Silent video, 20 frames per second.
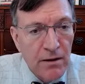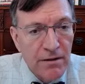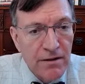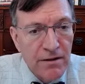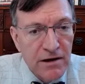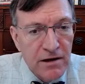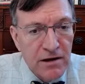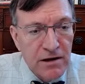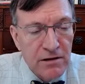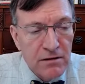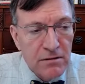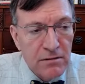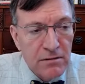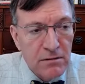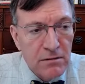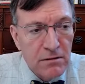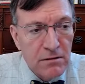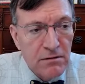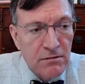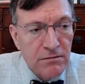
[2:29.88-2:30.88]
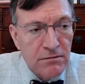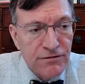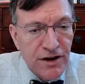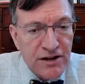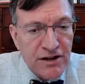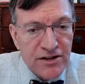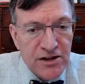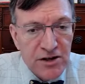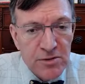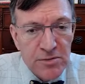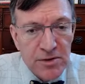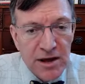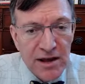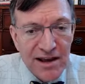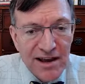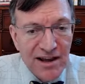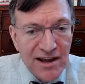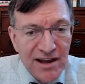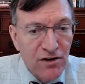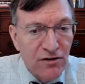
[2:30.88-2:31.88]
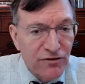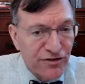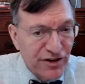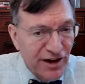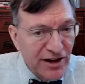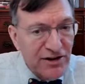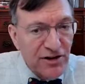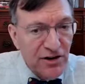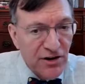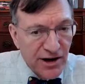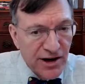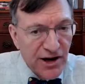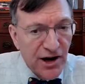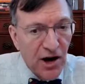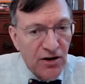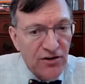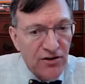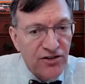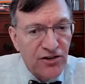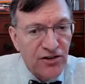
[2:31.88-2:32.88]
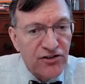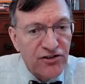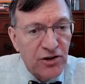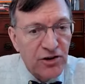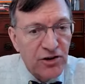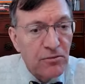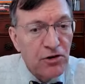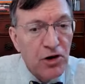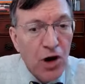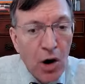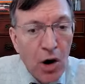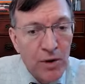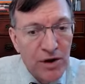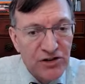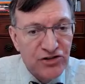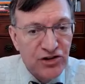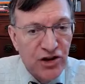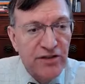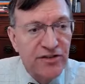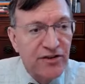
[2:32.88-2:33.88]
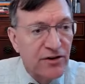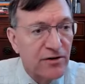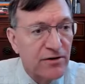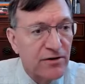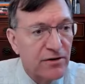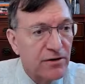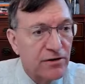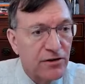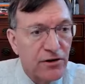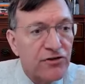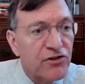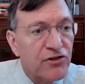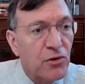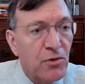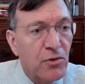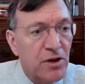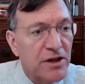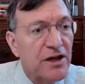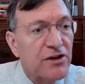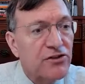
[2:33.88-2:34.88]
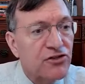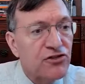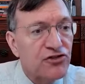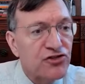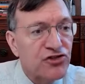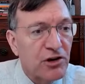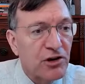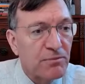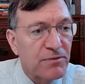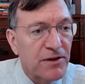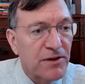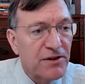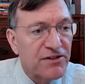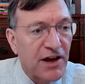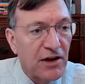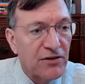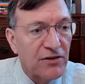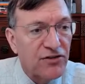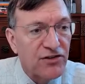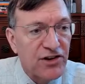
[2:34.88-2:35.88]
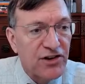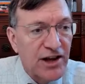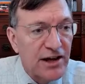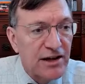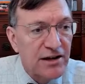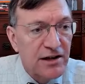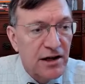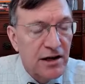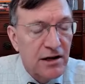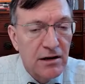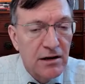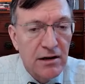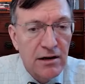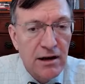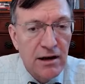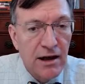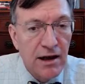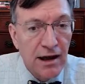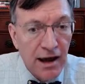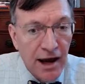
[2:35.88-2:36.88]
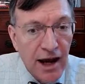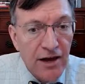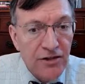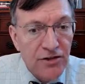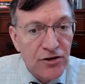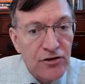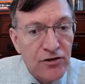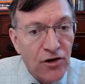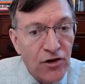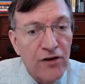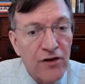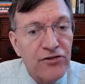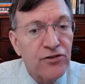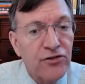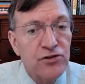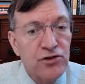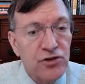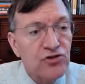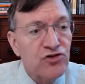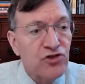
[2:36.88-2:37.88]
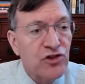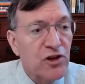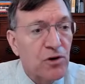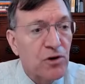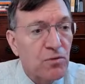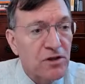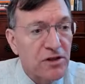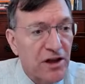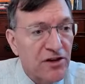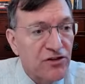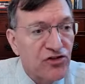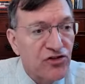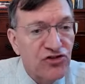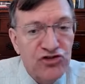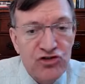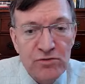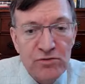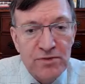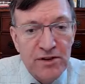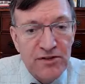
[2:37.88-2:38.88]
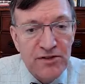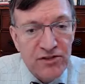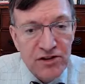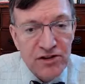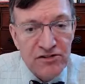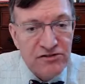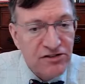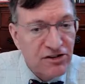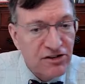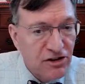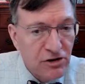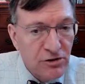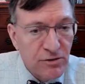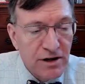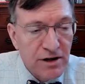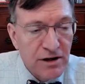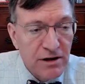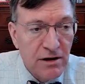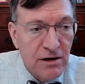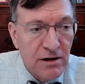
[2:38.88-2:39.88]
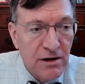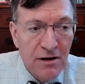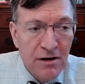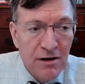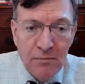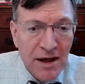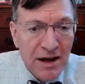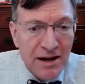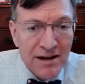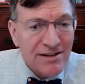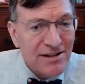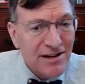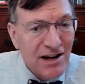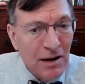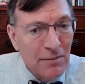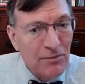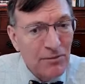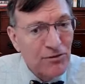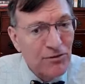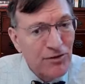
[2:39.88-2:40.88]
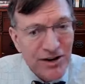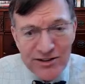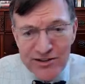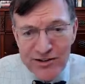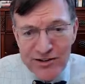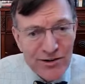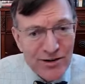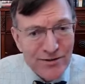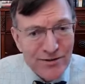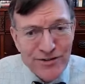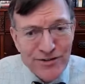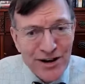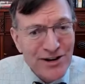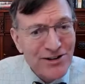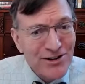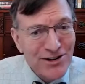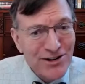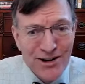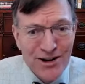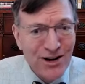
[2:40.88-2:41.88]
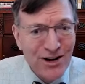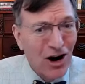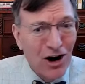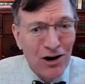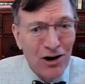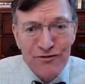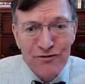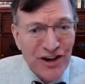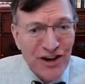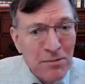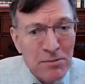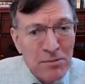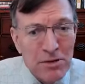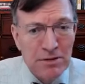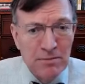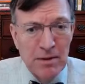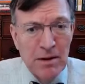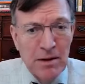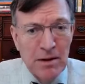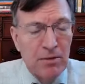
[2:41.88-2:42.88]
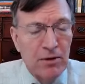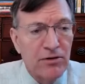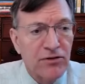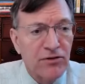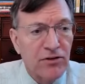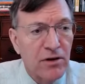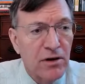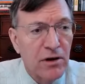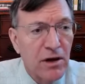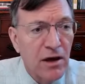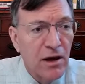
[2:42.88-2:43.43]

the victim and offender in our system know each other. There's a relationship that's outstanding. And there's also usually a relationship that's continuing. Many times, victim and offender are family members.